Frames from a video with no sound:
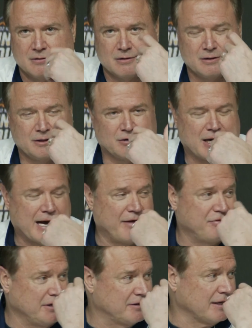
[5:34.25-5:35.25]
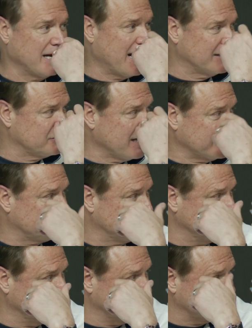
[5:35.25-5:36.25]
you know, I think the guys like
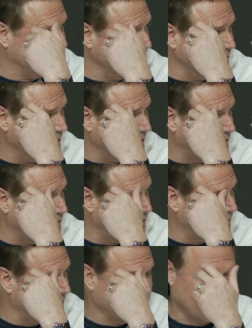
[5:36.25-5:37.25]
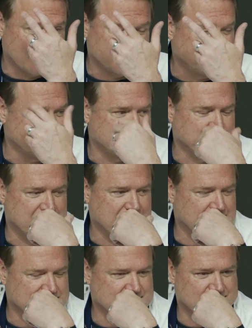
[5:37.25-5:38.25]
shooting in this building, to be honest, just
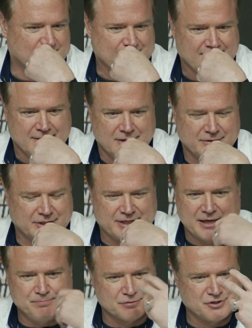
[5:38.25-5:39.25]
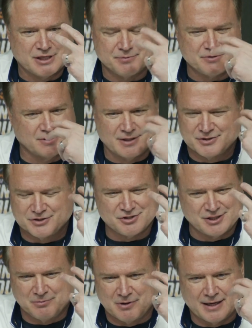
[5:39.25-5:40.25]
because of the depth perception doesn't
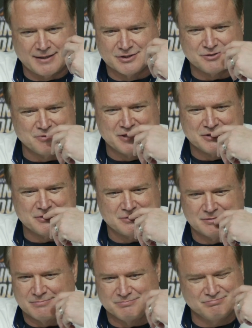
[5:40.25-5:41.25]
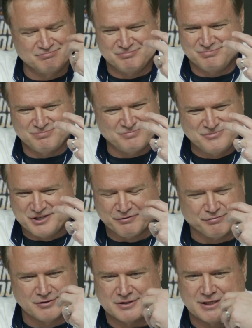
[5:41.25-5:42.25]
seem like it's
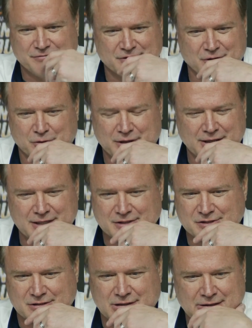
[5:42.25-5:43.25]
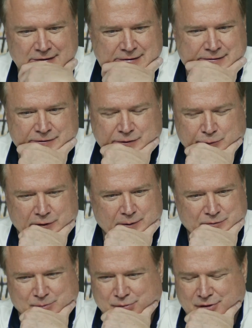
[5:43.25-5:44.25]
different, even though it is. And the
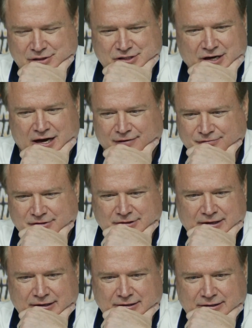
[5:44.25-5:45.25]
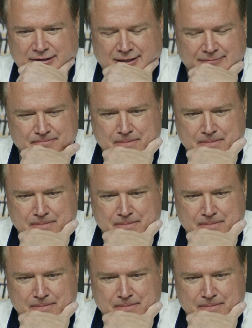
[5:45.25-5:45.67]
rims are pretty soft. And